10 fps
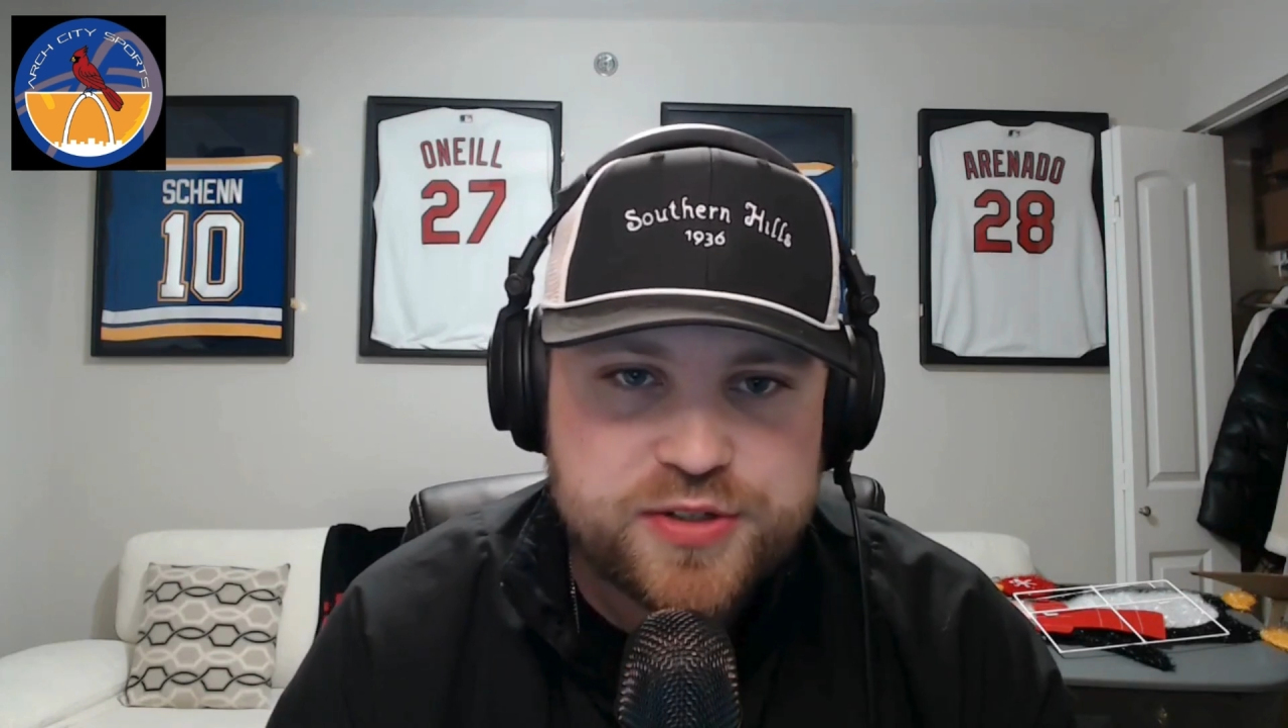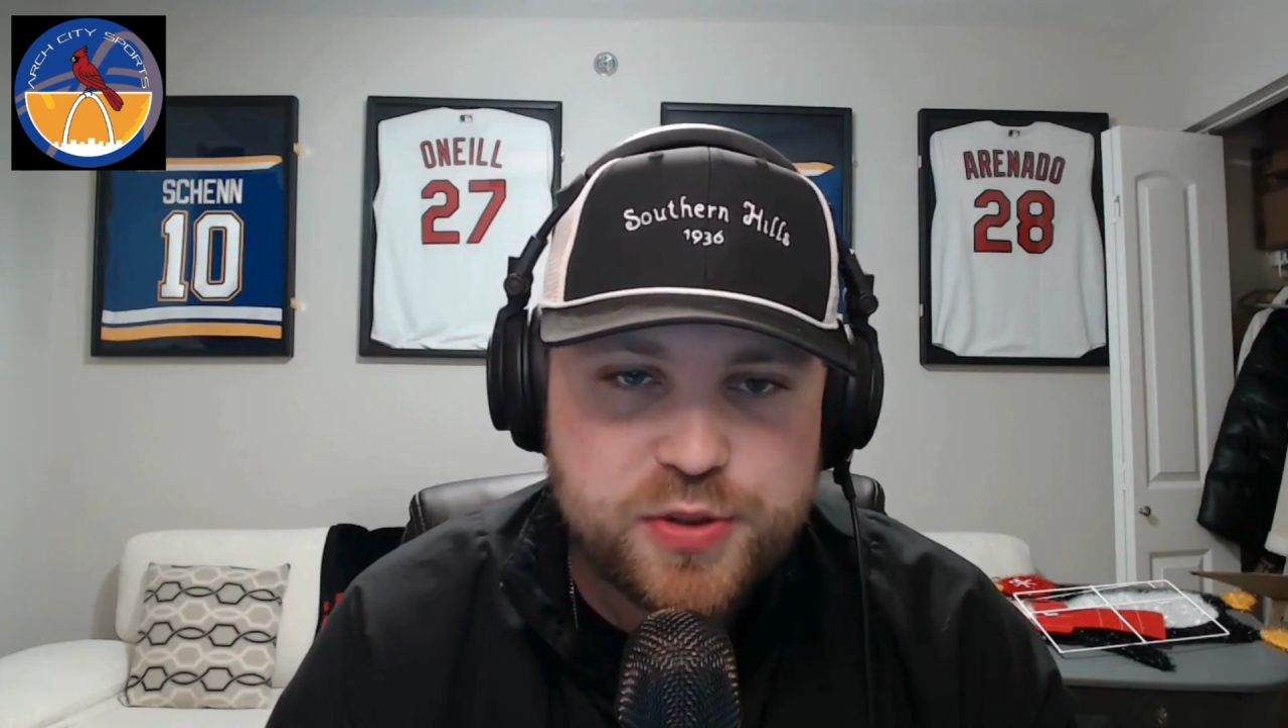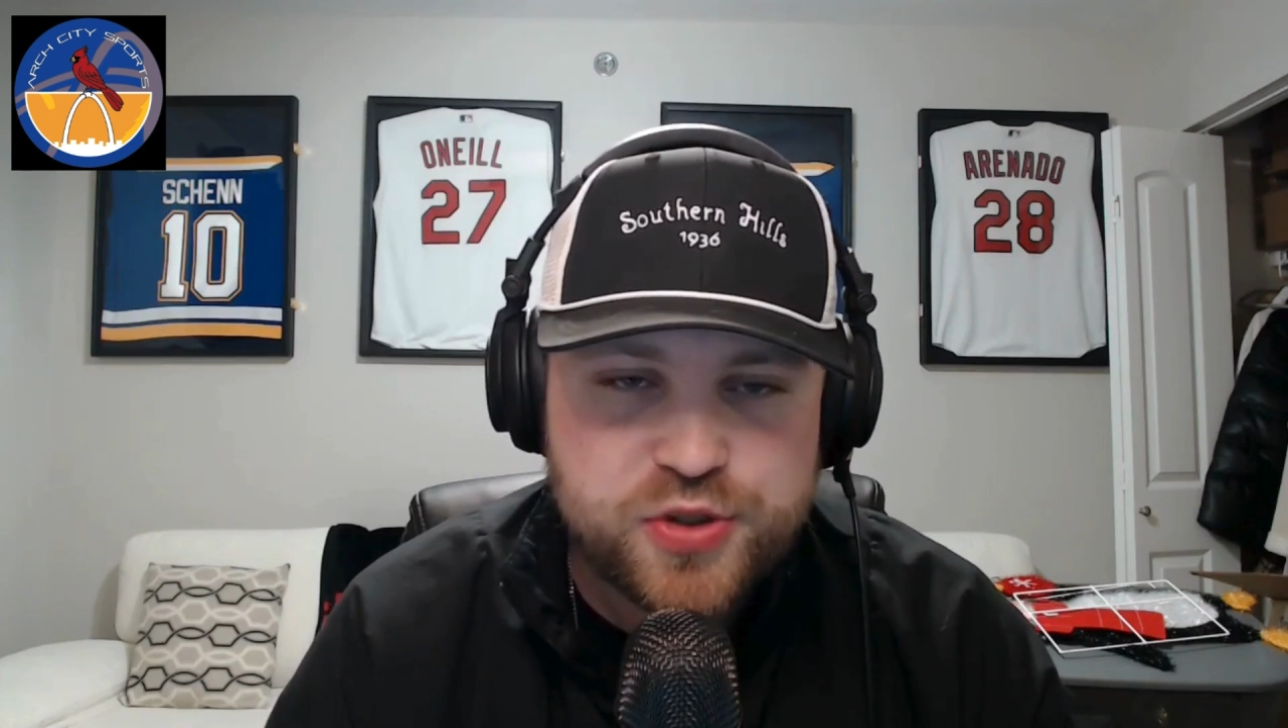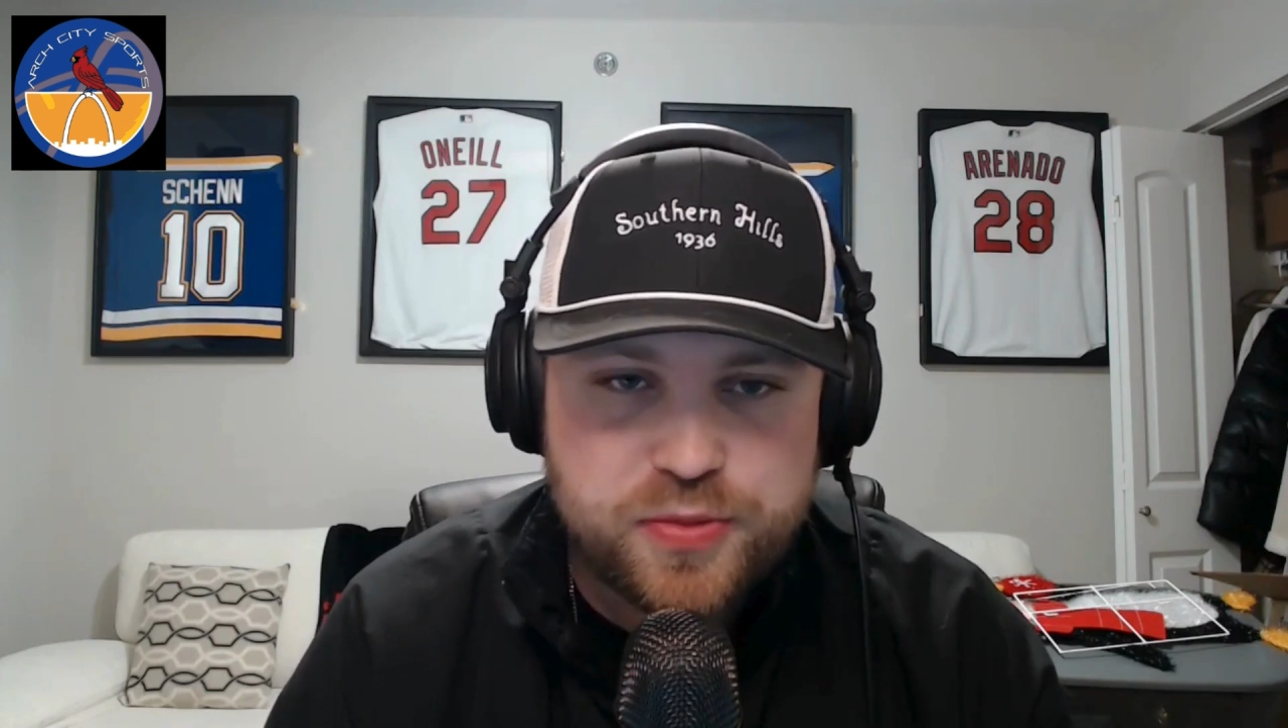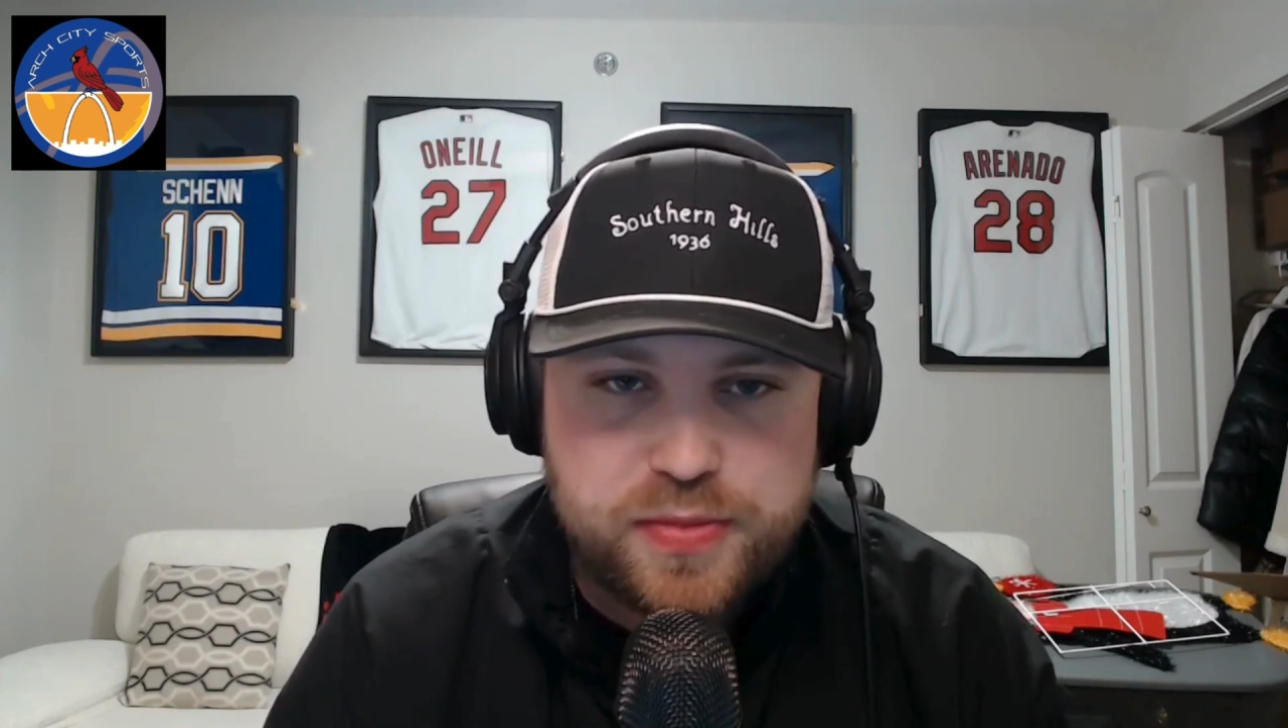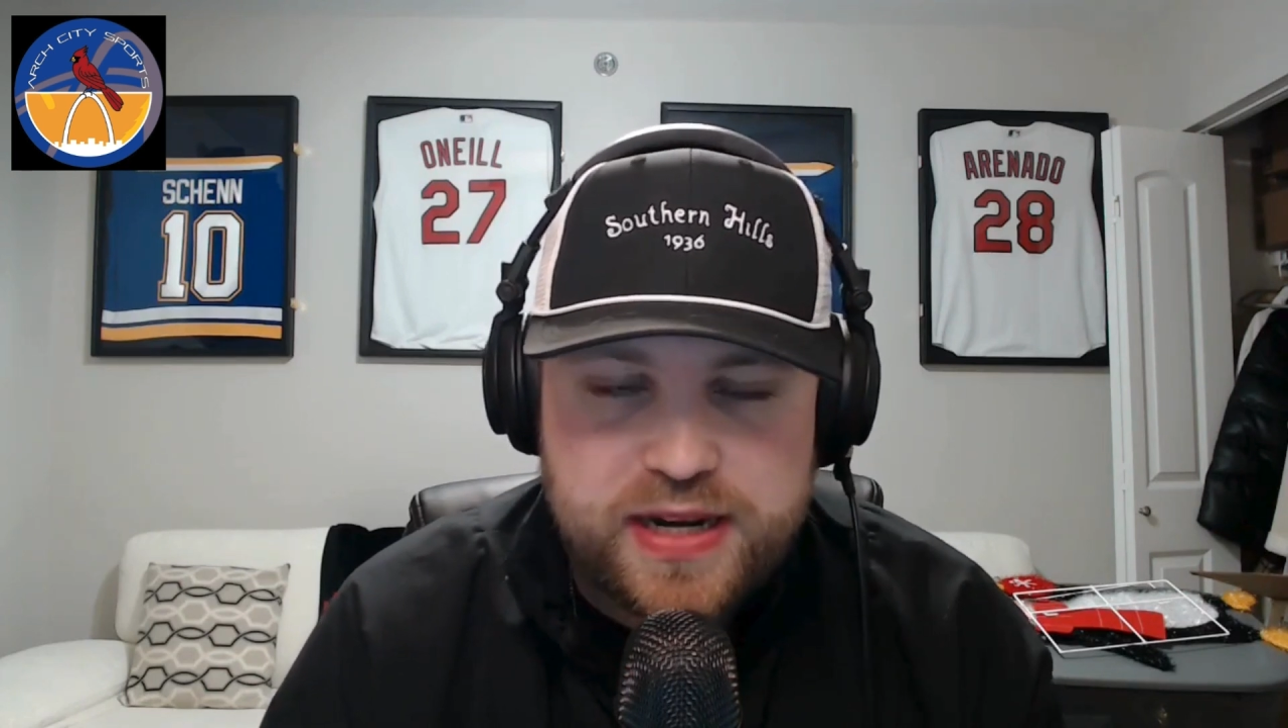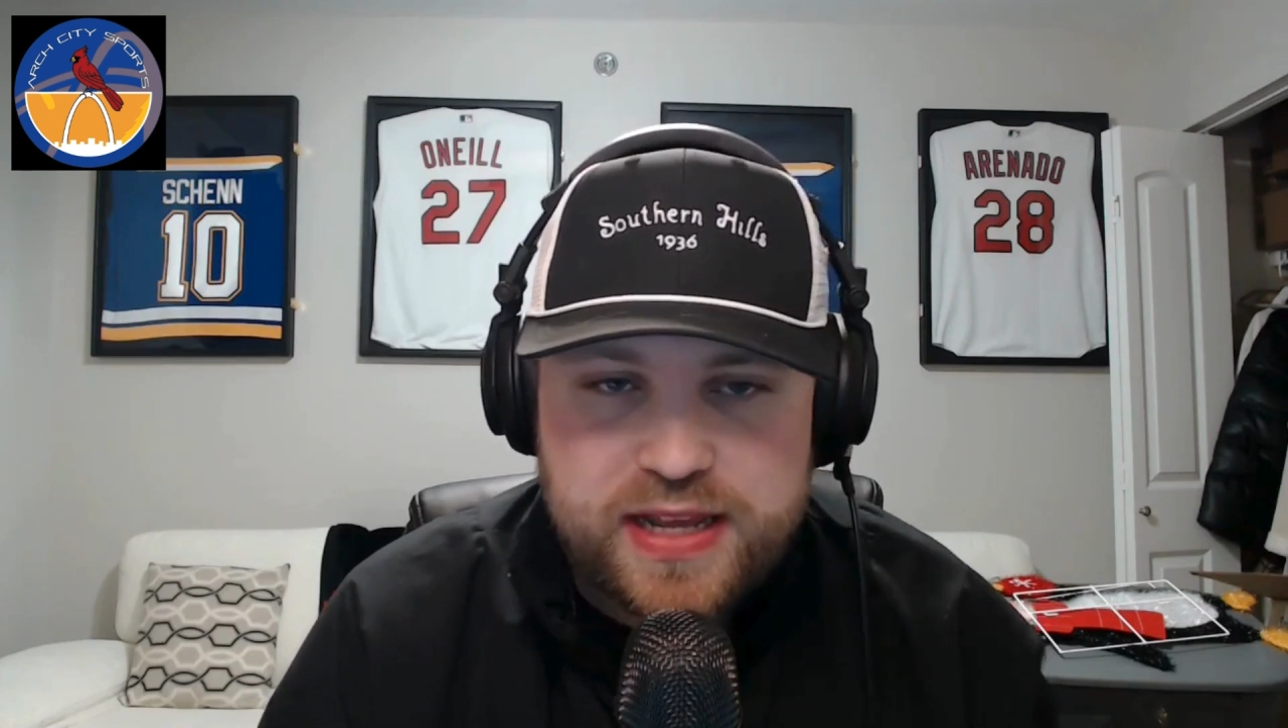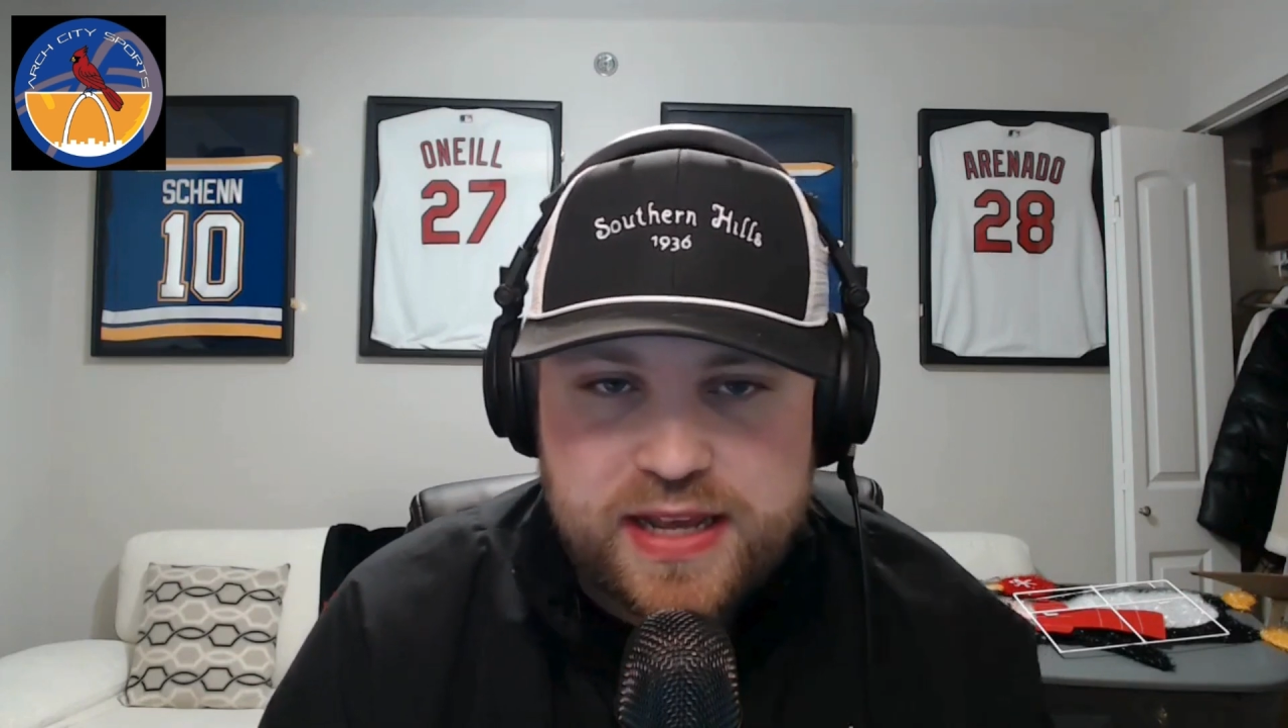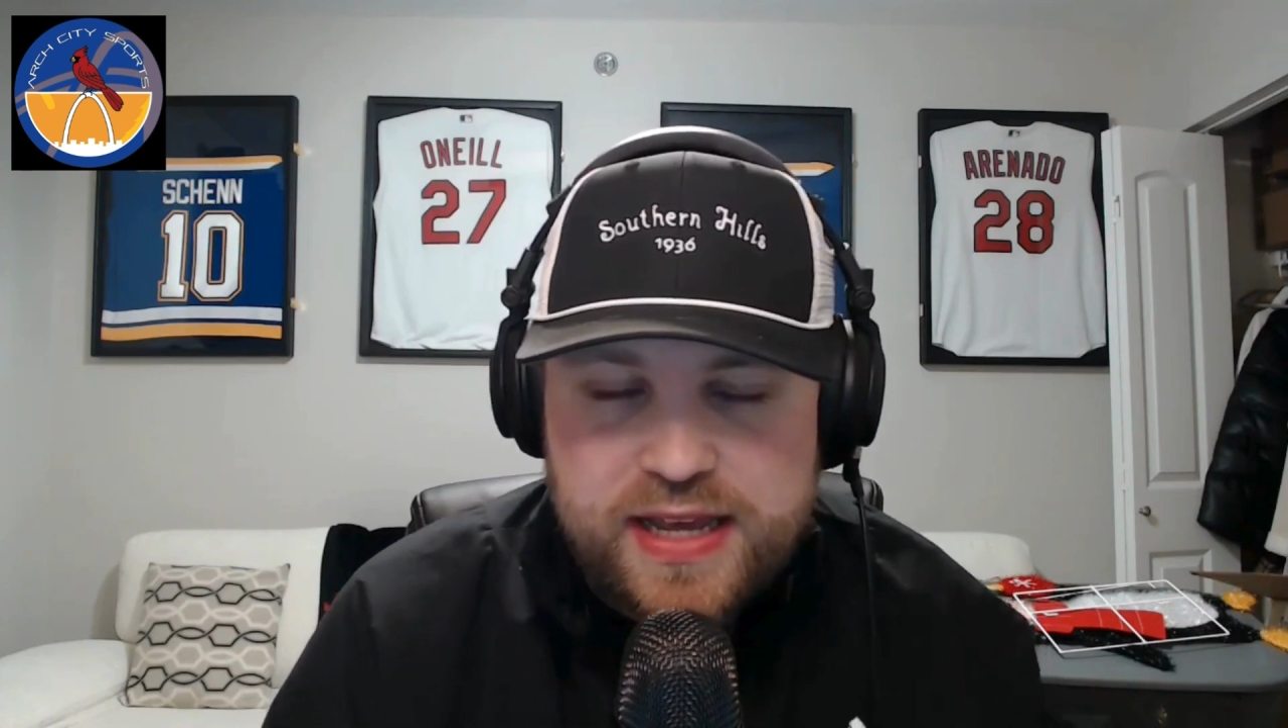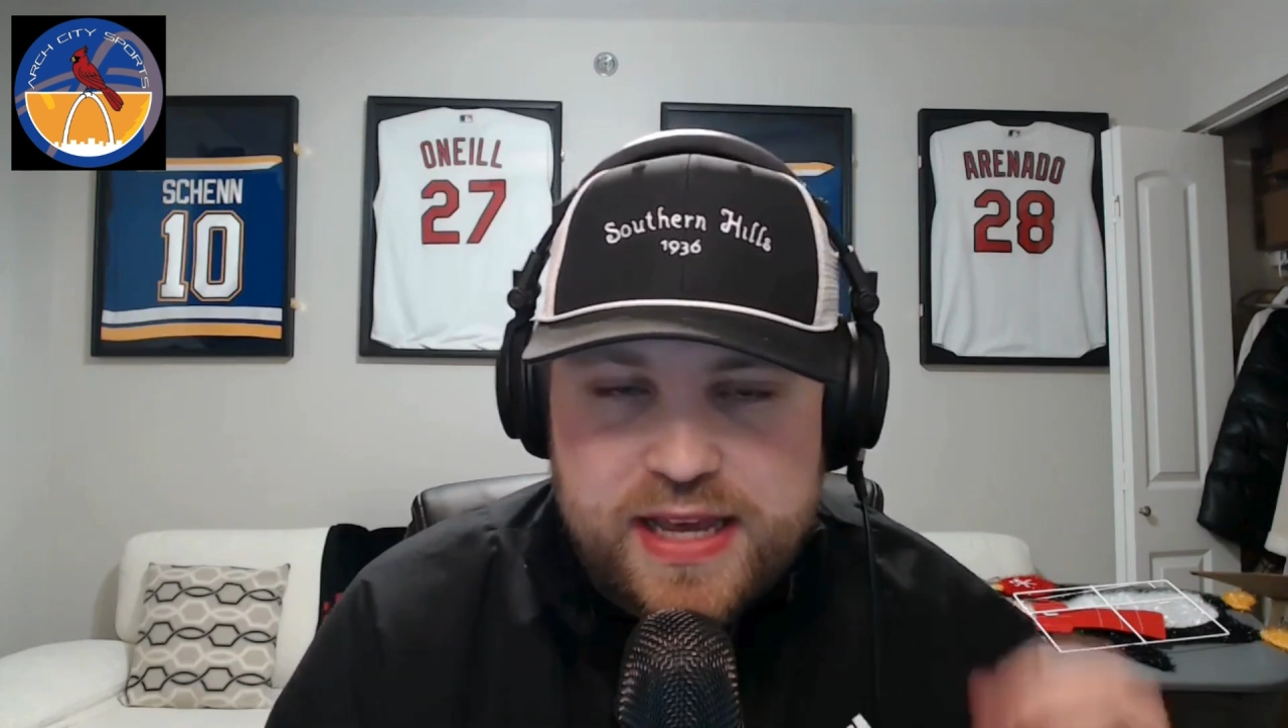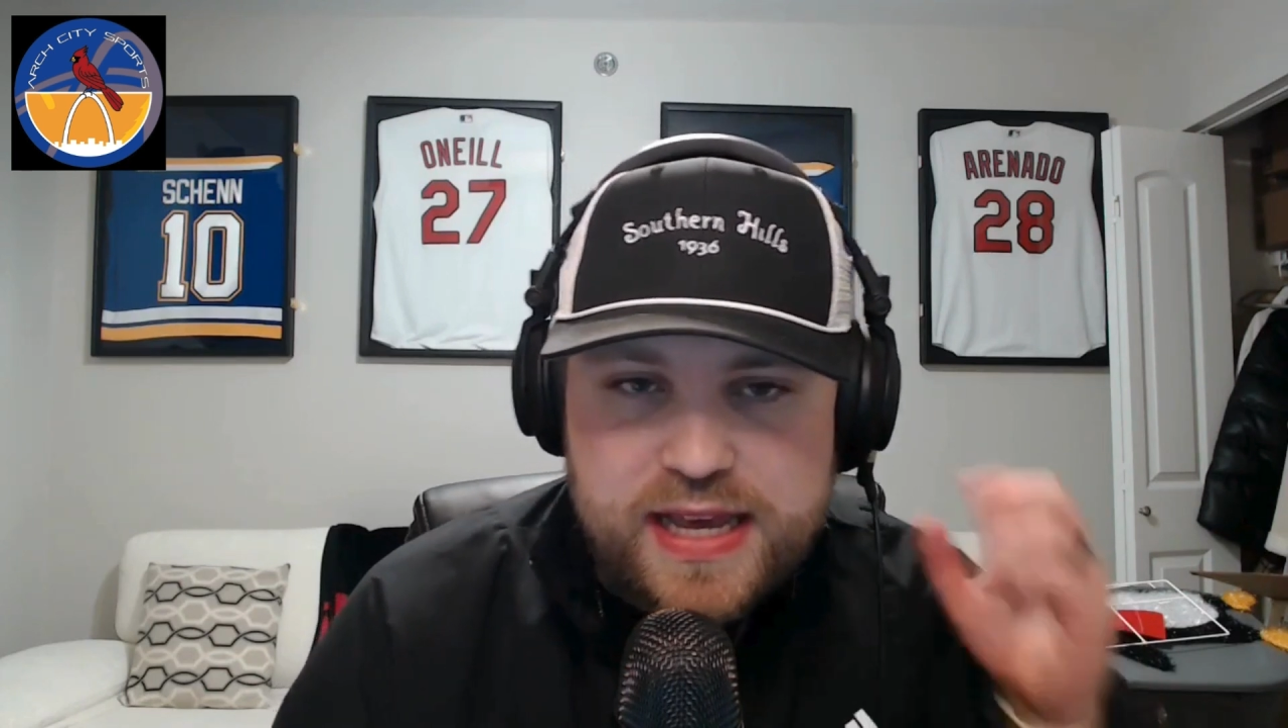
social media,